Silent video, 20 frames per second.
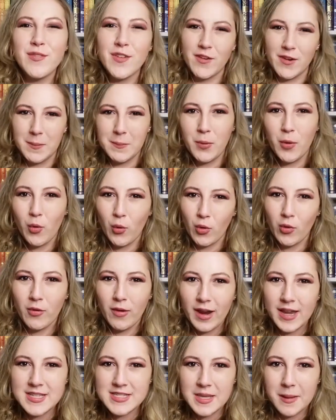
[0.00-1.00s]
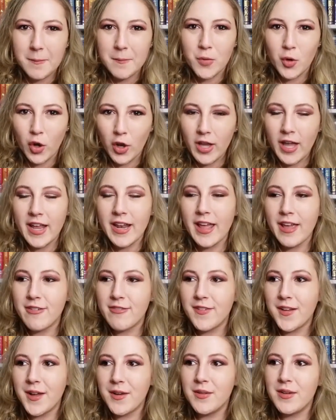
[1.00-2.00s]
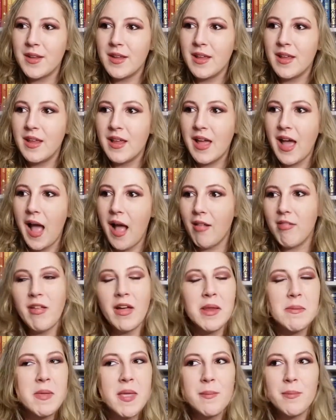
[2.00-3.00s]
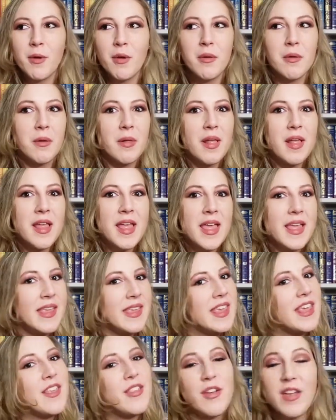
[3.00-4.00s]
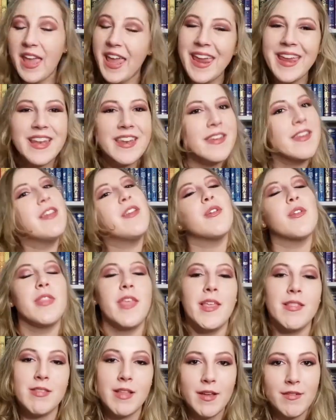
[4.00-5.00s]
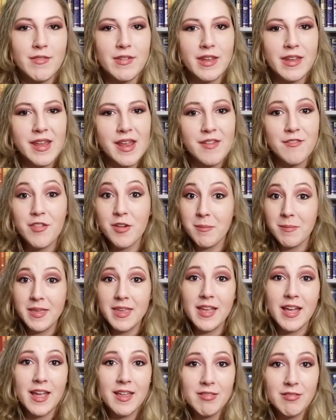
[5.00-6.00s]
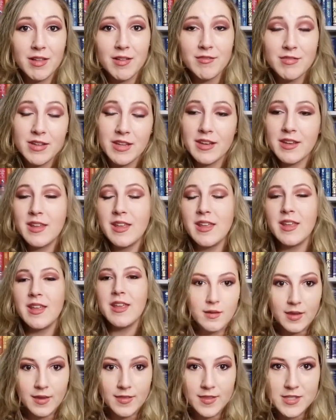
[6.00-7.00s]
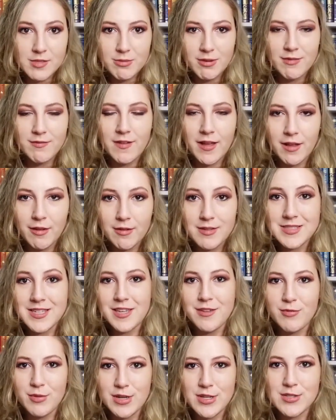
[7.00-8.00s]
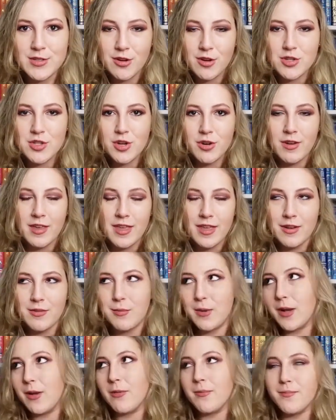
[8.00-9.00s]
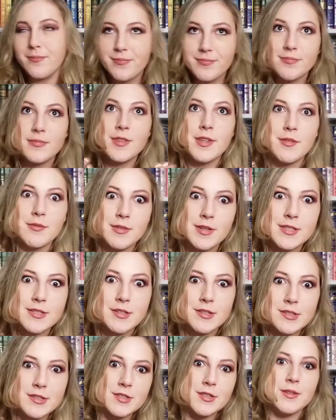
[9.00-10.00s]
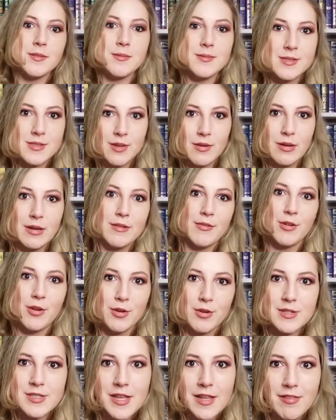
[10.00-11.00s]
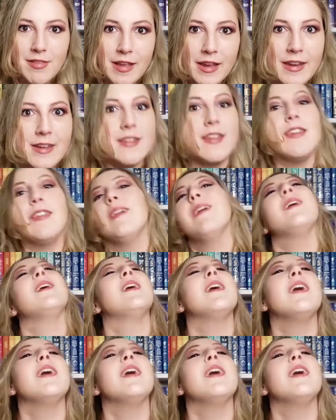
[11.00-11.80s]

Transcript: a very polarizing book, and I found a lot of people either hated it or they loved it. And for me, I loved it. Okay, this one follows a researcher and, well, researcher, so of course I liked it.